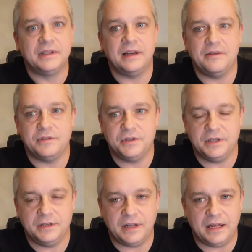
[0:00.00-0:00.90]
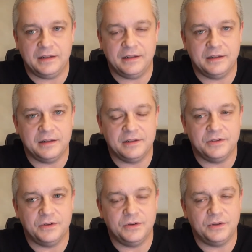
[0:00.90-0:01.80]
delivers into
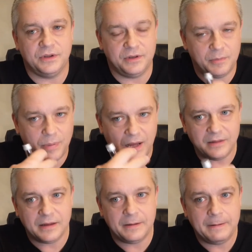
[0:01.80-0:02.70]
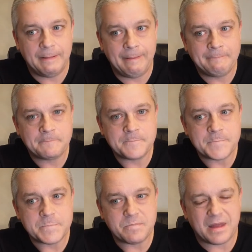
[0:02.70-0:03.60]
your palate,
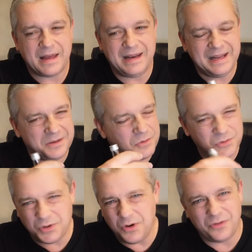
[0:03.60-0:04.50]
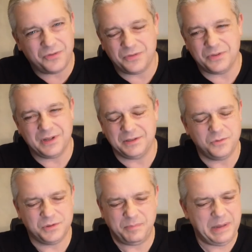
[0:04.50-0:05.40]
and then it goes off and
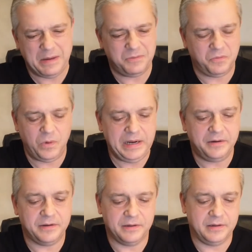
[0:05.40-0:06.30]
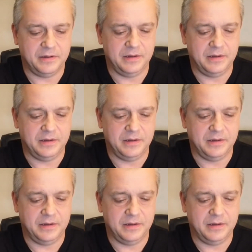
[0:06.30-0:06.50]
goes a bit weird